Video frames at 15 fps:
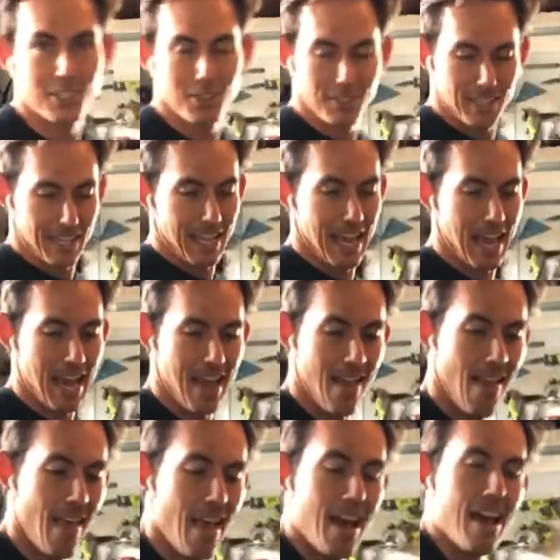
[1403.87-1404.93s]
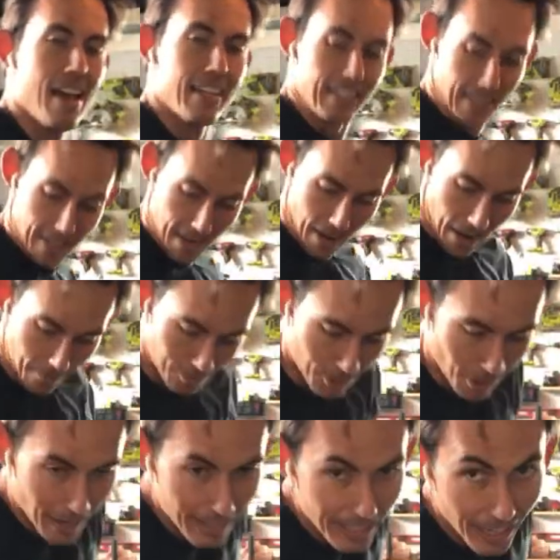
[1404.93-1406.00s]
choosing to not, I'm
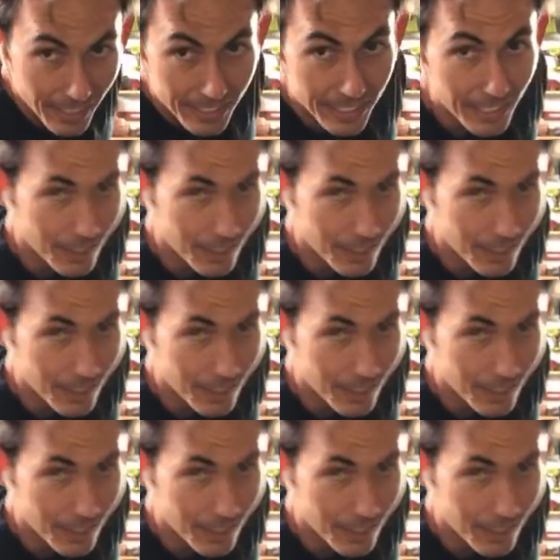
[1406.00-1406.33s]
trying not